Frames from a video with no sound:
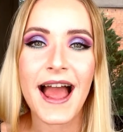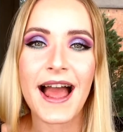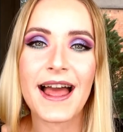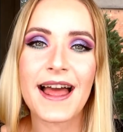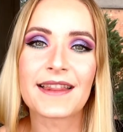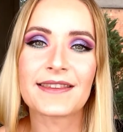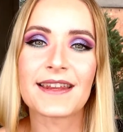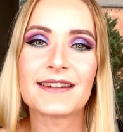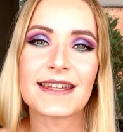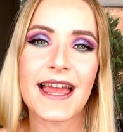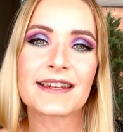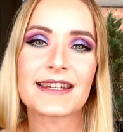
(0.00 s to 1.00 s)
and in
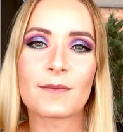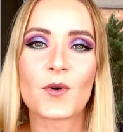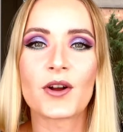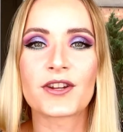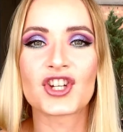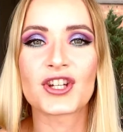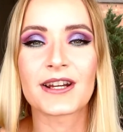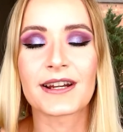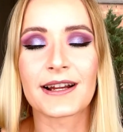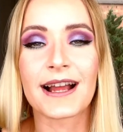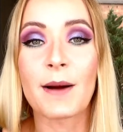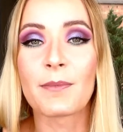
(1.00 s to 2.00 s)
the end I'm going to share
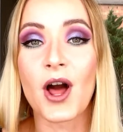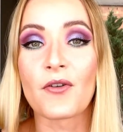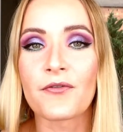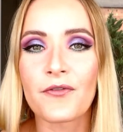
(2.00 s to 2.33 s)
a couple of